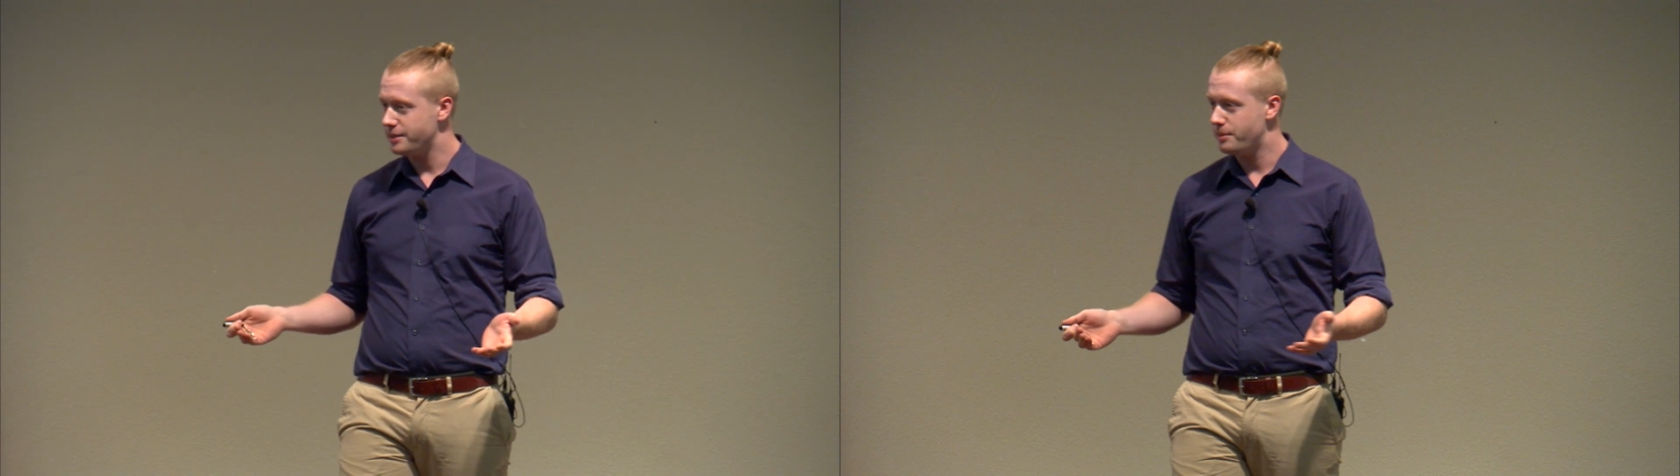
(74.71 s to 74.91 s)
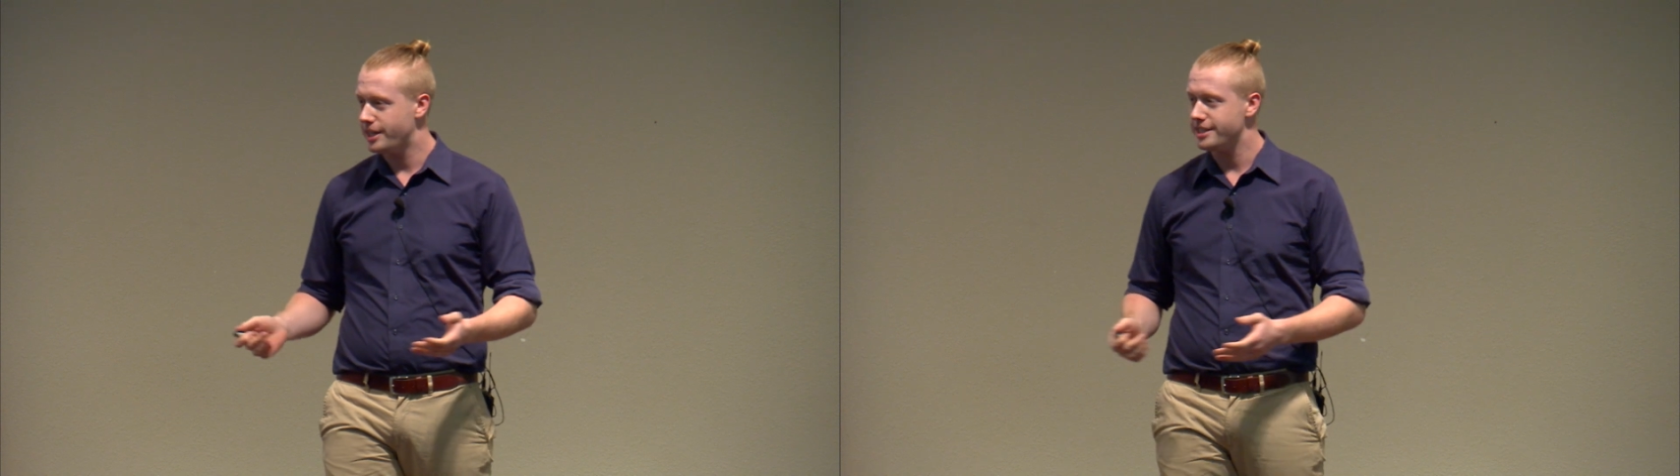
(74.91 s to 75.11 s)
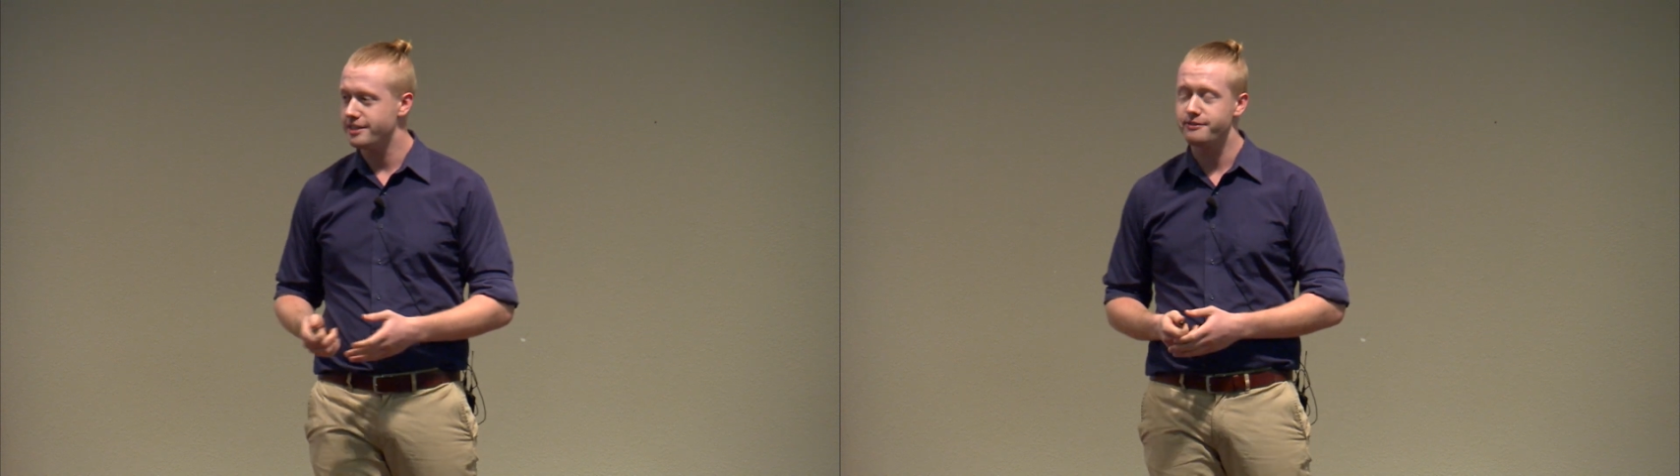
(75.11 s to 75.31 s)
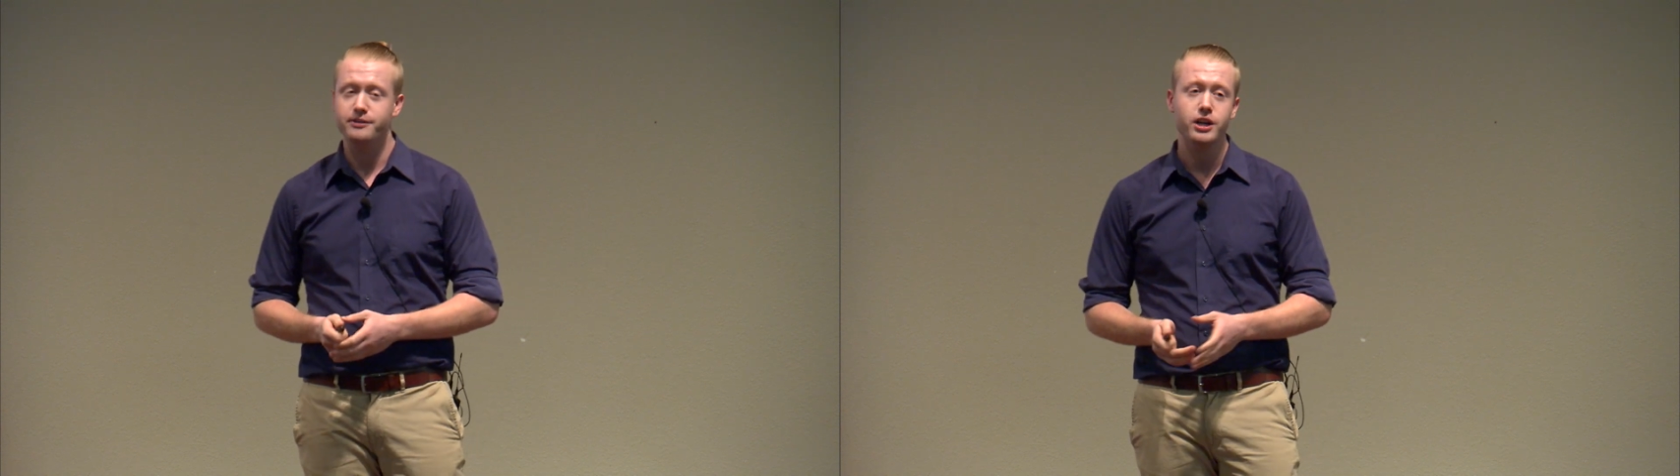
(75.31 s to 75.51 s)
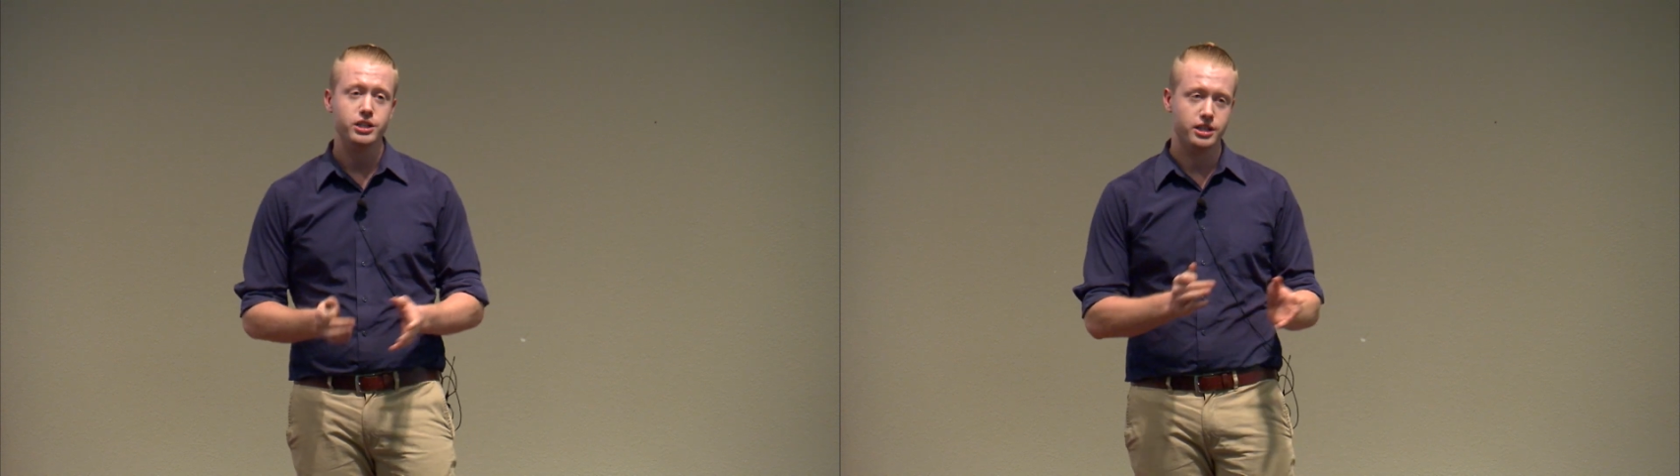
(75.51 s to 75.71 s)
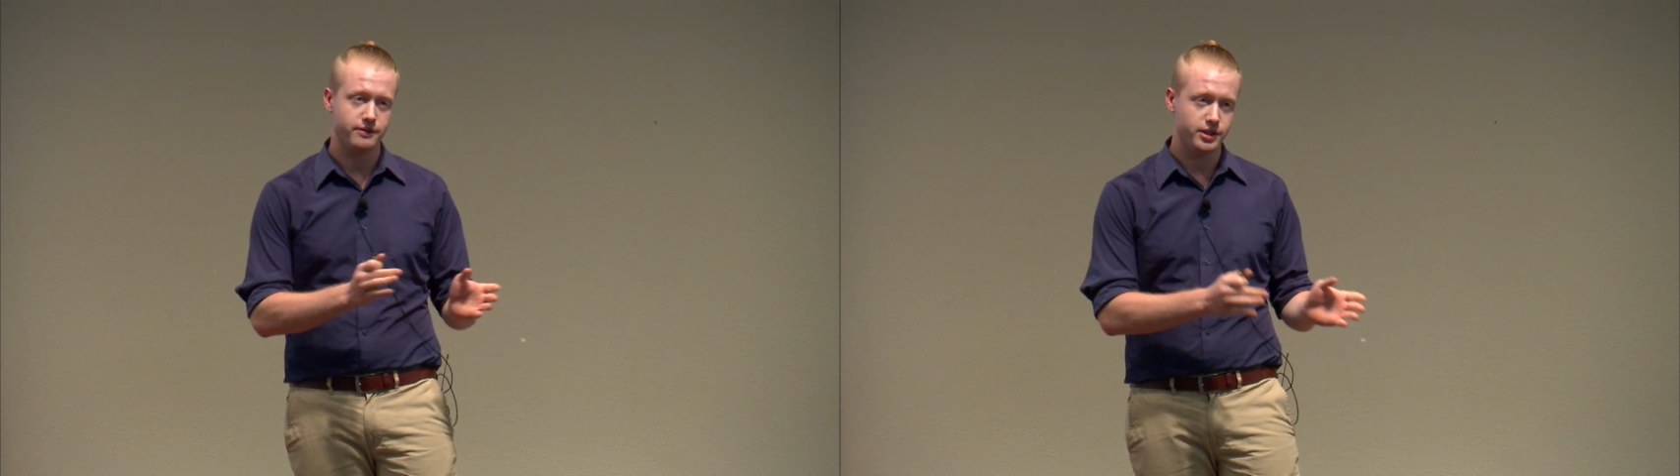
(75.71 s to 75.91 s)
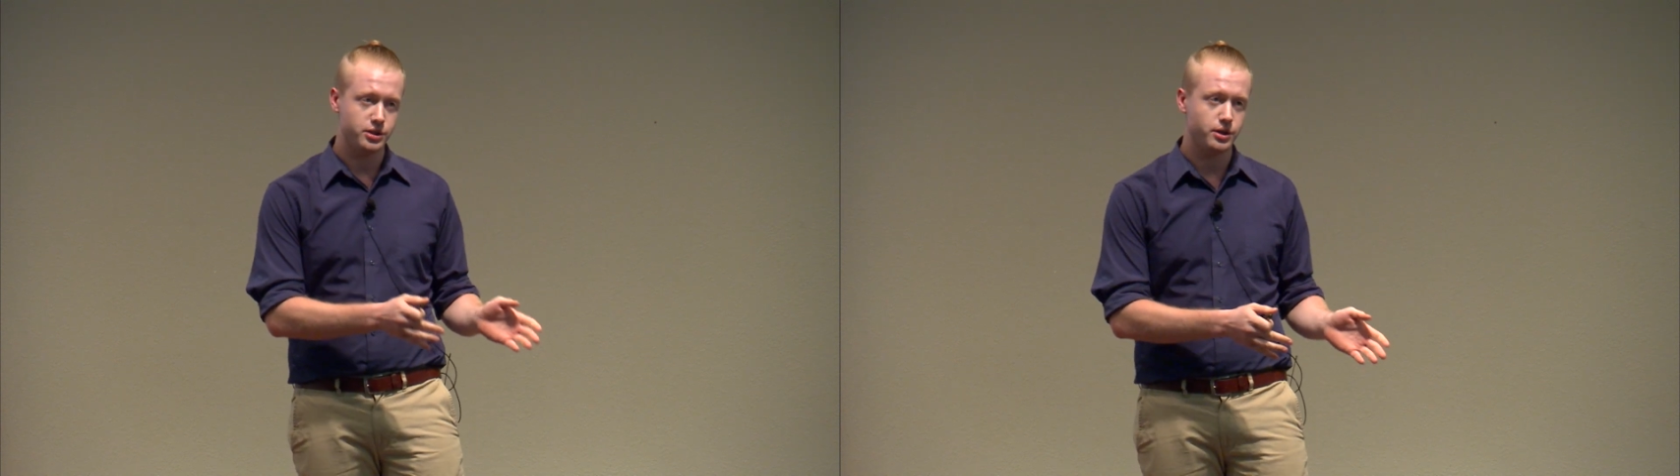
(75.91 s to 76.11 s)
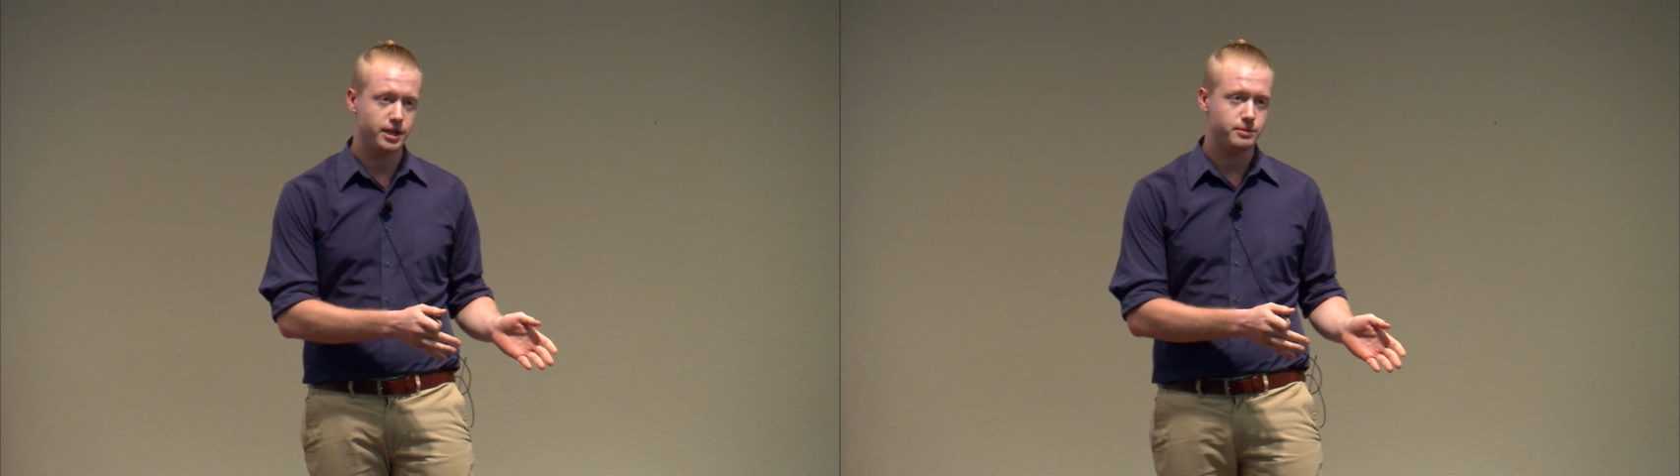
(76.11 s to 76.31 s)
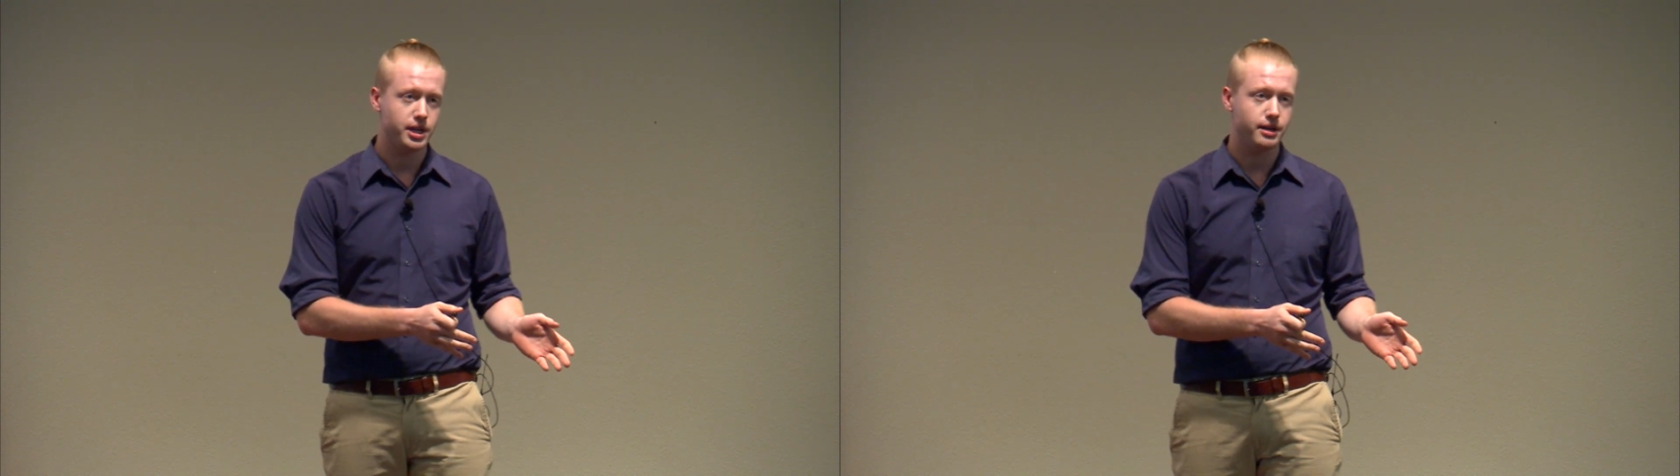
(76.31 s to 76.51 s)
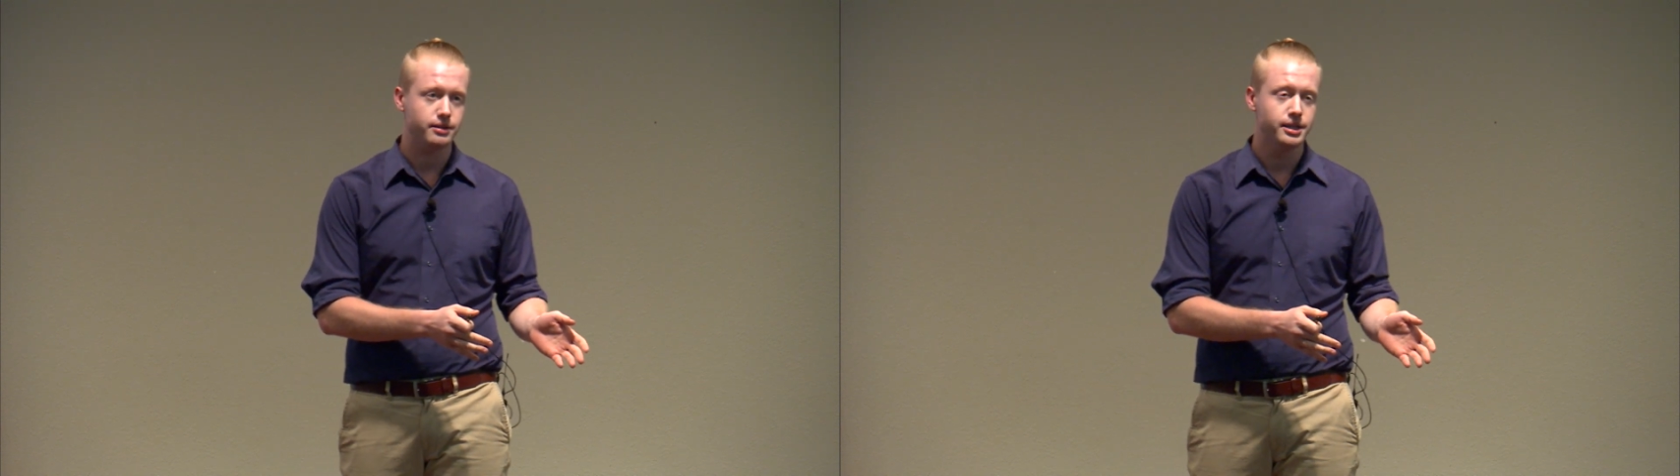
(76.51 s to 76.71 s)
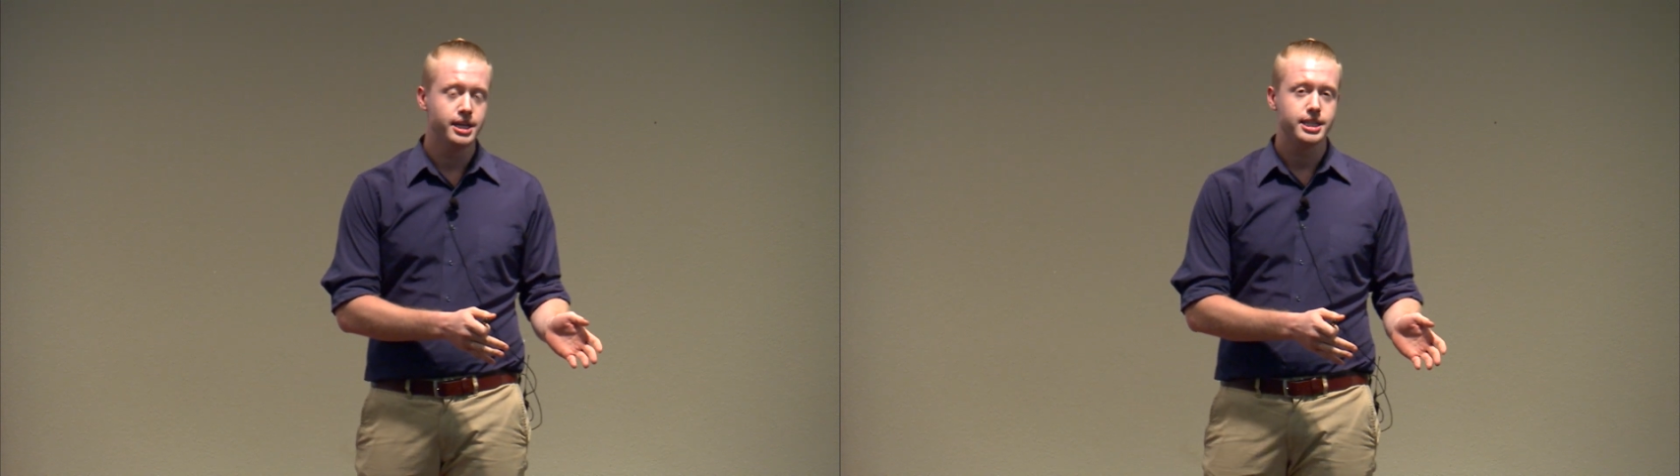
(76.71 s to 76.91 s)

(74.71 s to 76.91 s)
because the function of the sodium channel